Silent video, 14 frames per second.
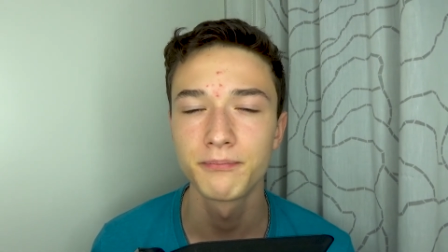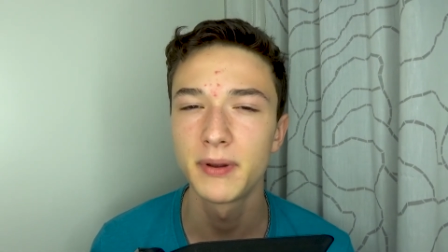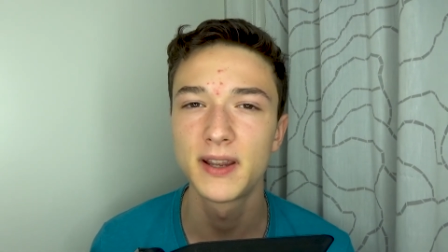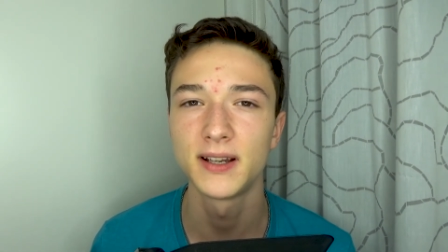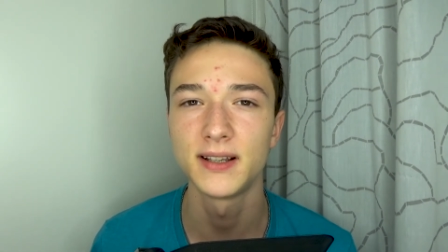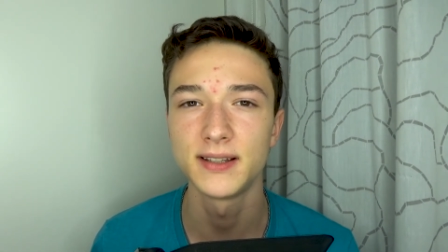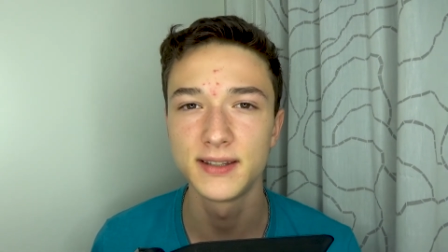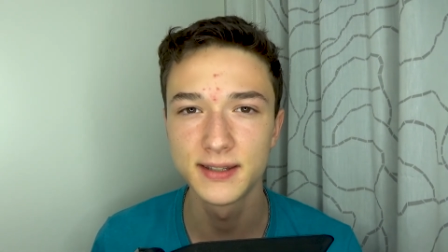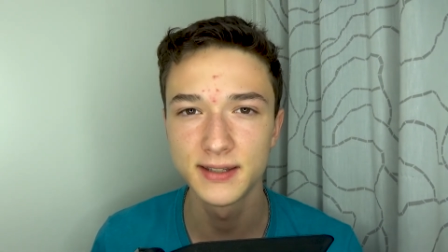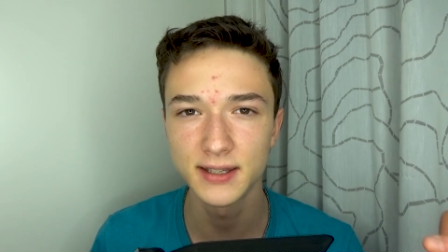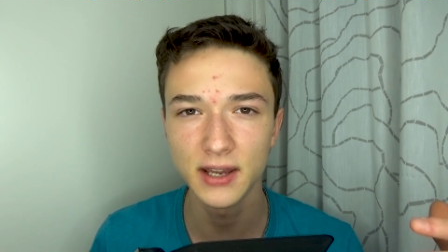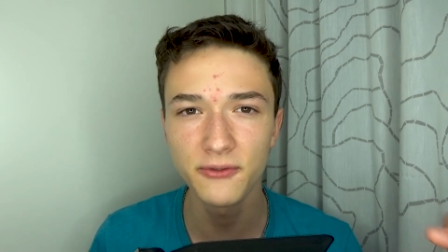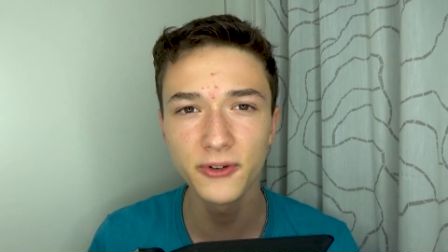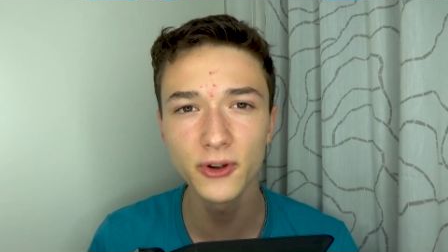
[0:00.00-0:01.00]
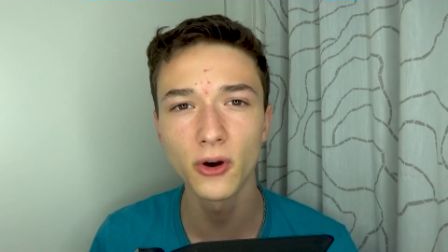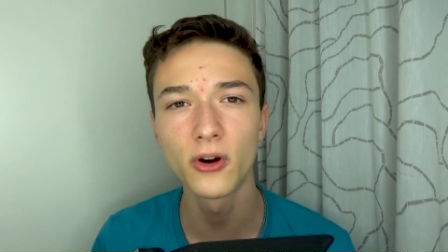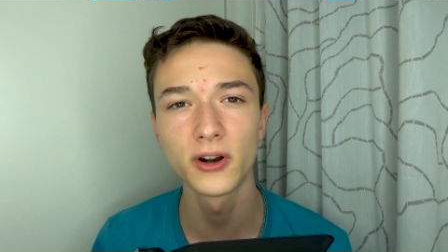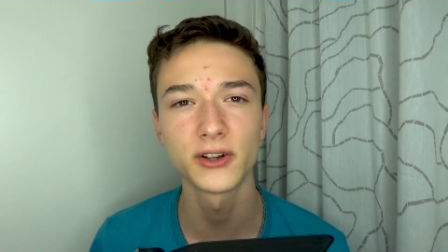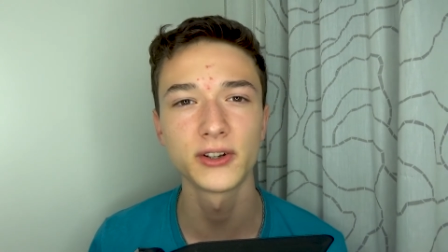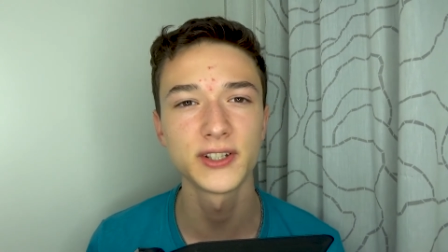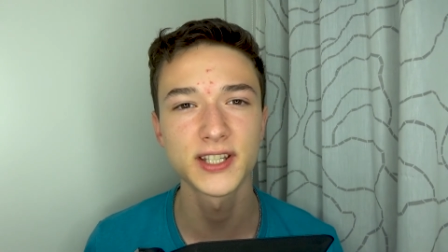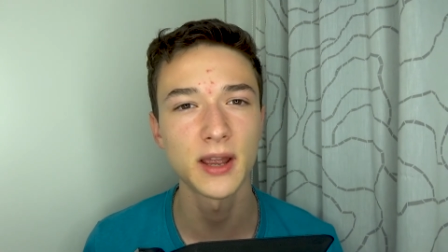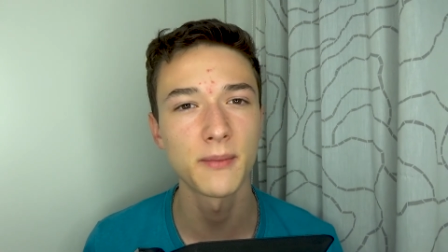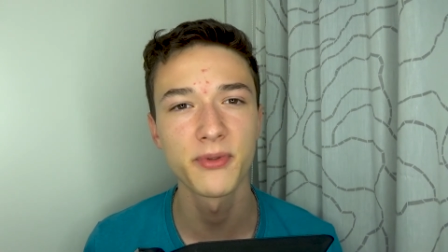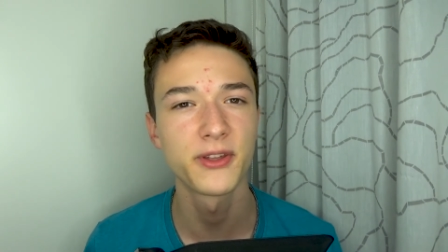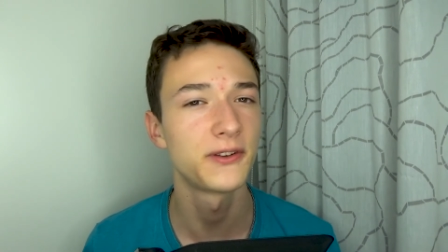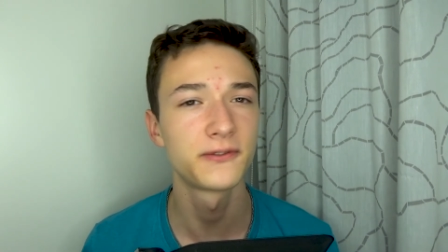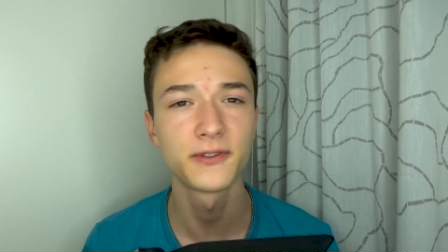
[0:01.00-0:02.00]
because if you're ordering
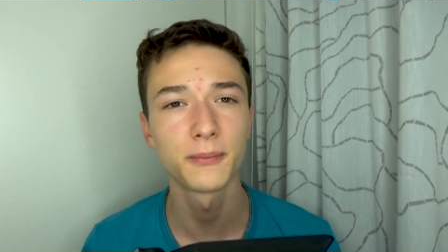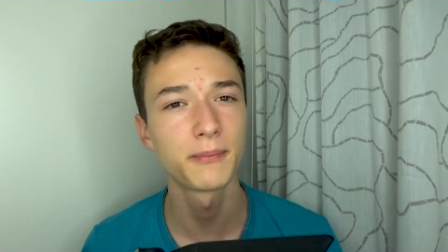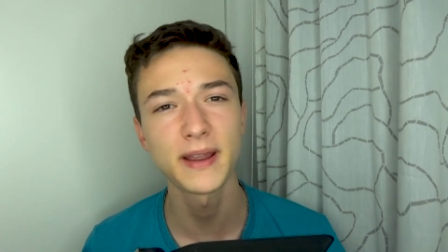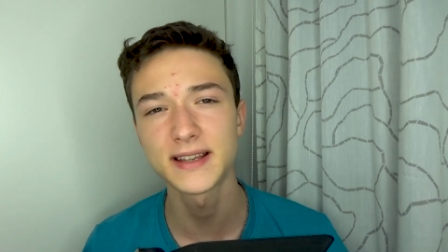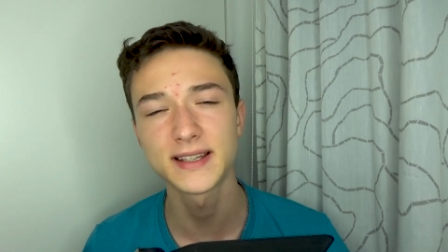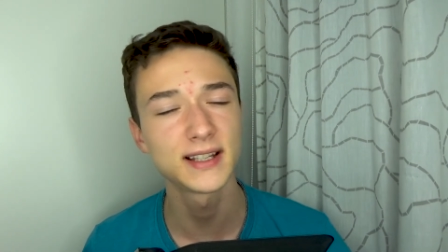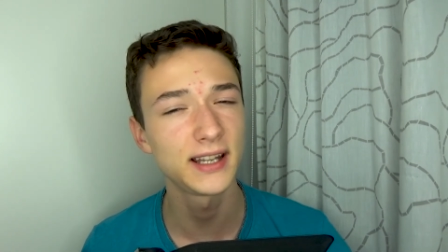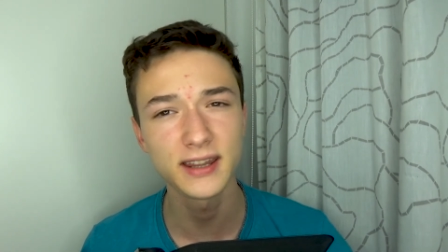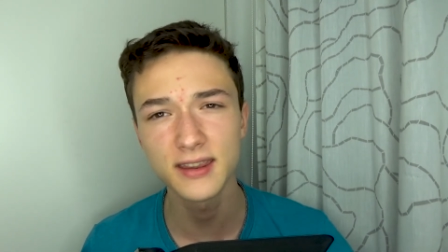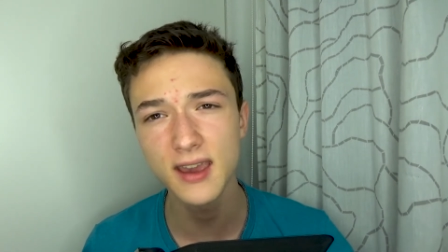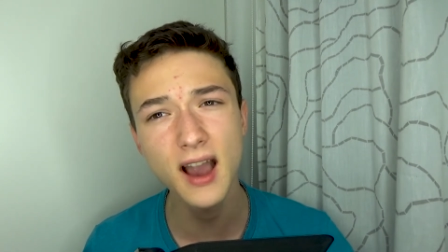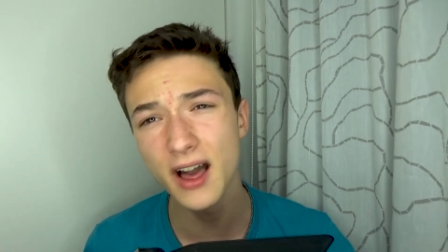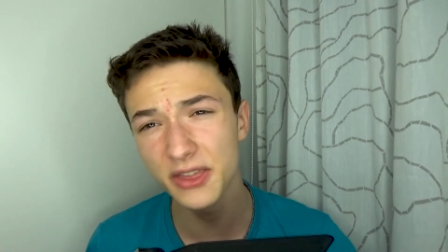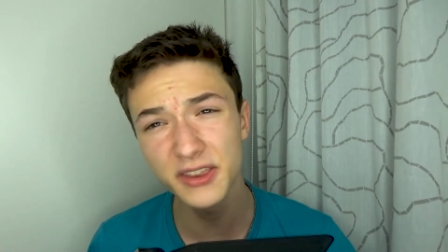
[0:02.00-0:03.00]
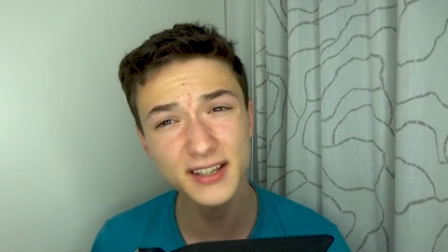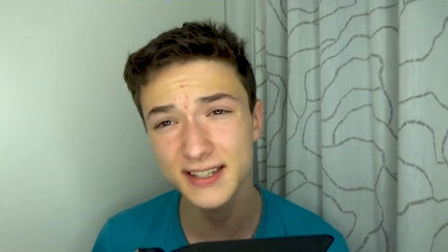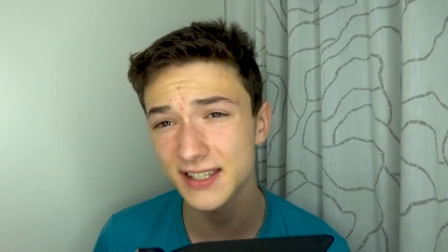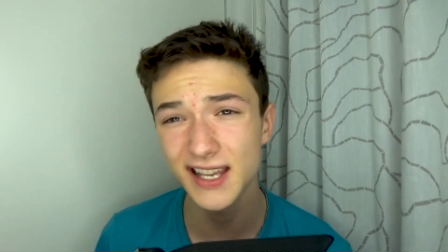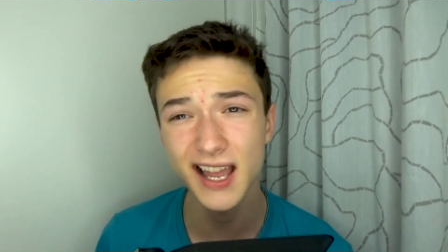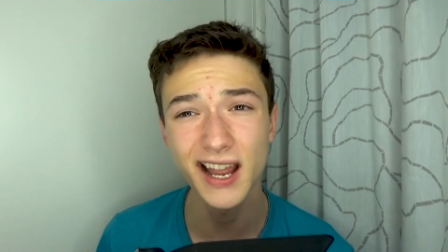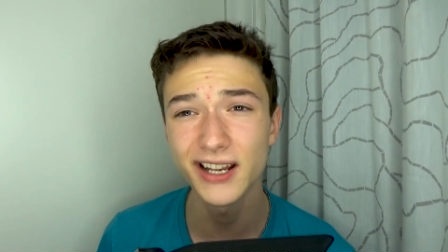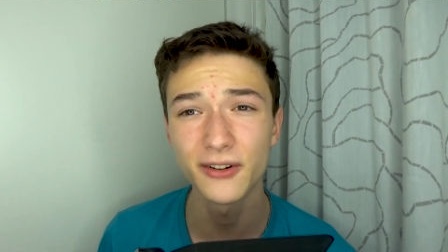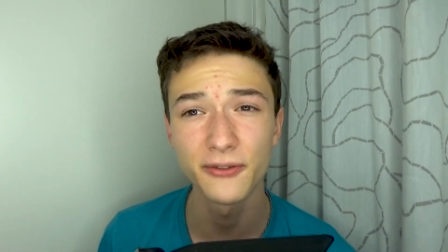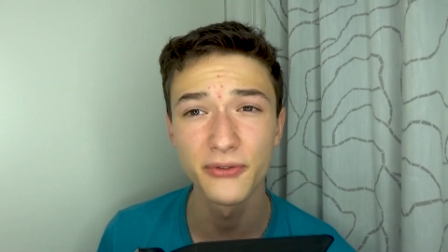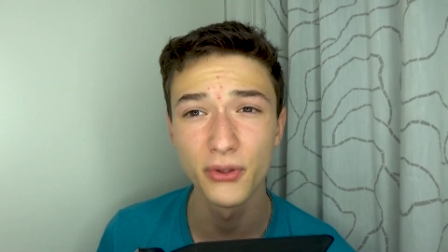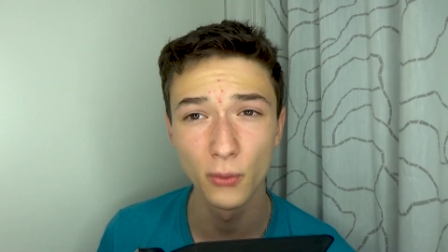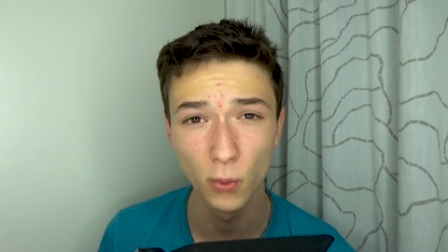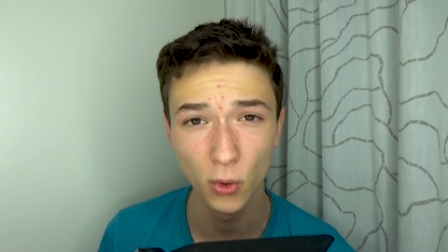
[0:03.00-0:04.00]
something from basically the other side
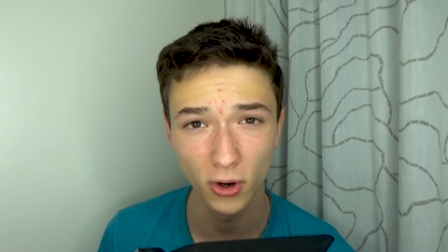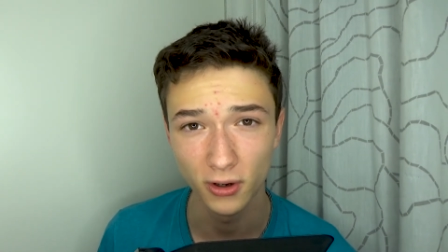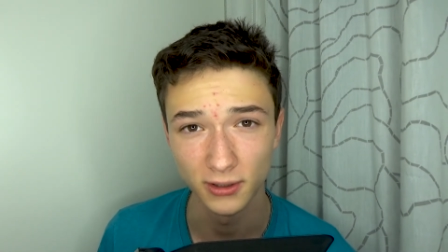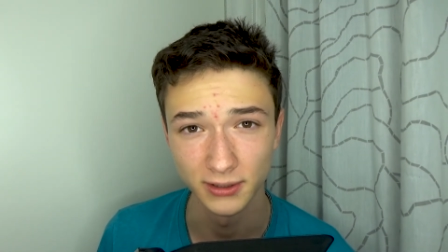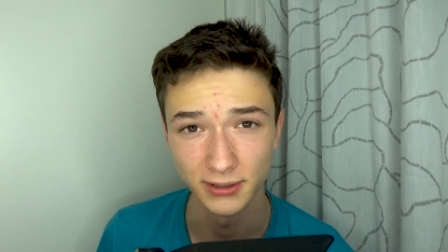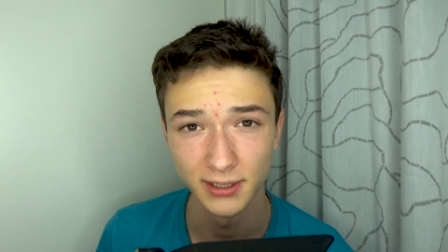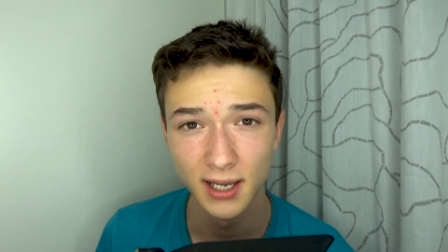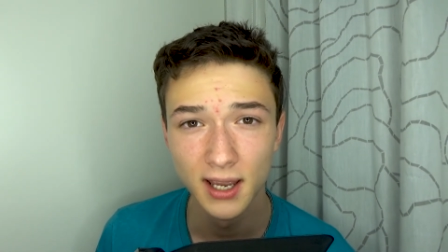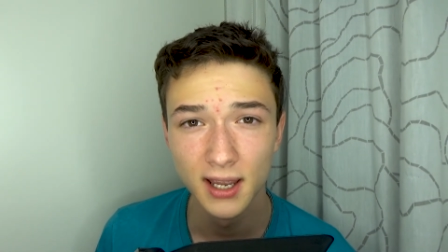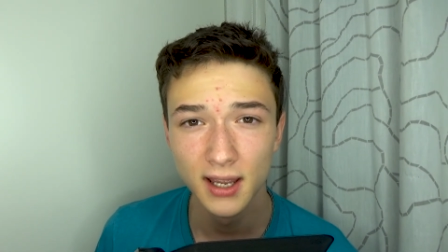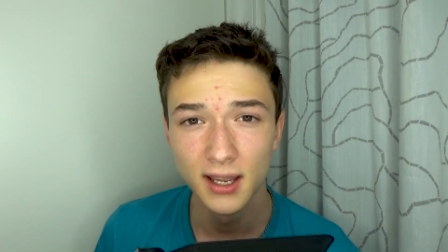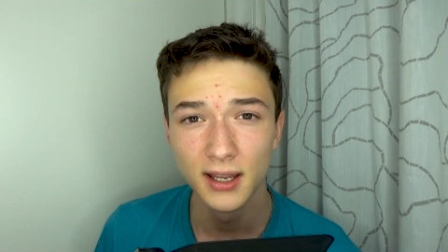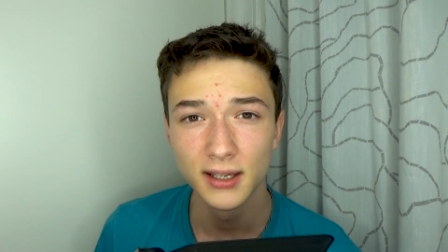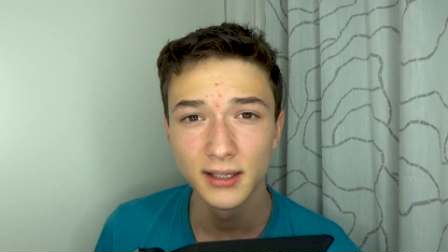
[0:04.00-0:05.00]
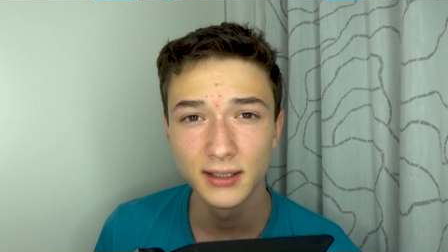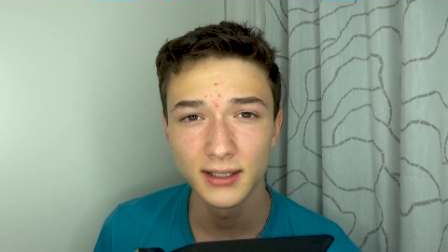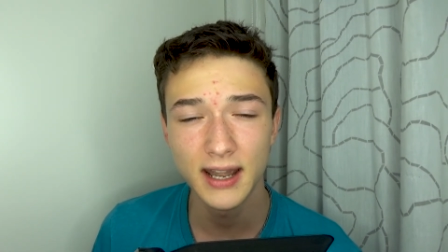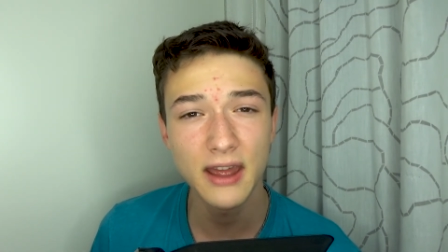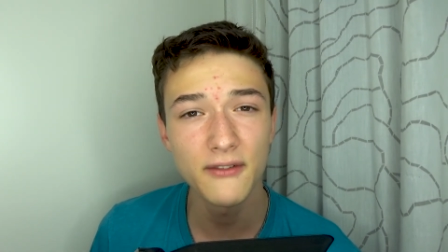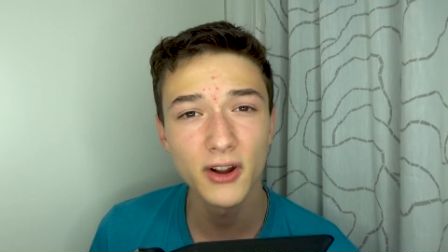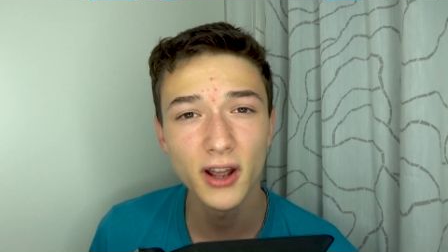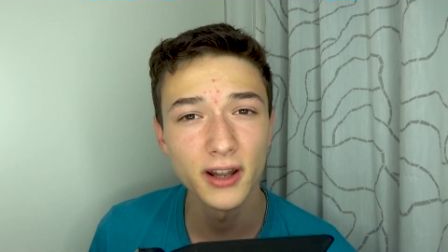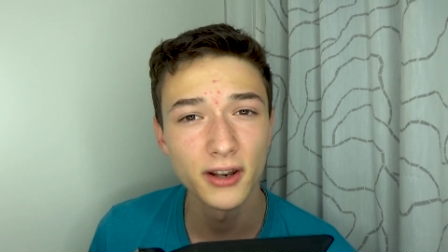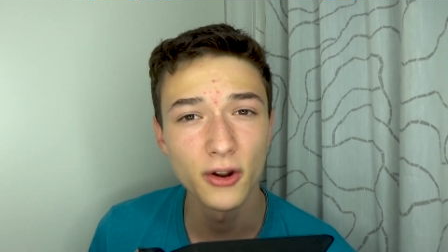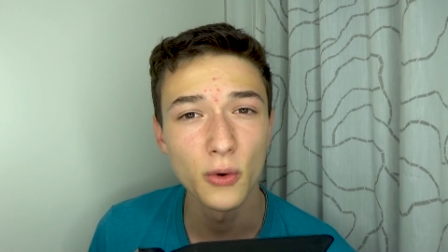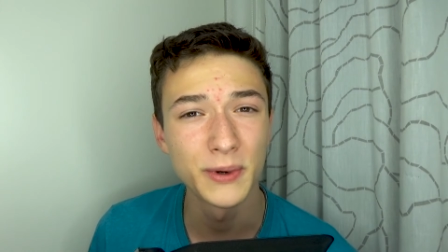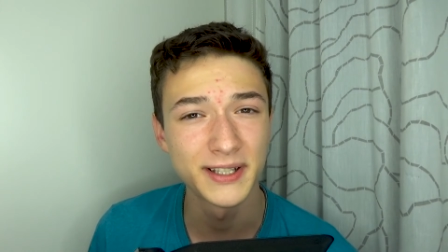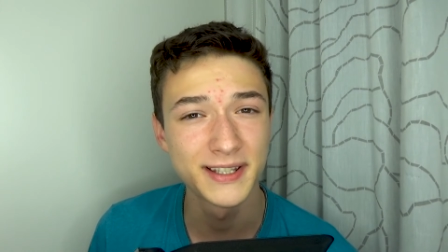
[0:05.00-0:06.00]
of the world, you're never gonna
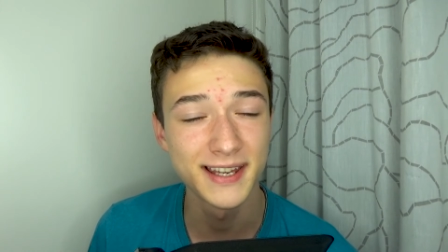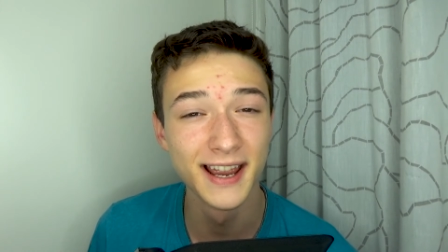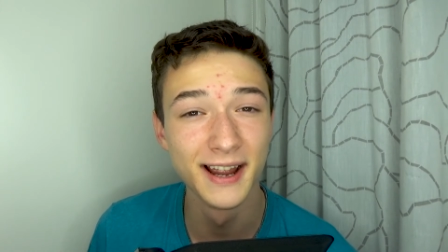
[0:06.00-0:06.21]
know what's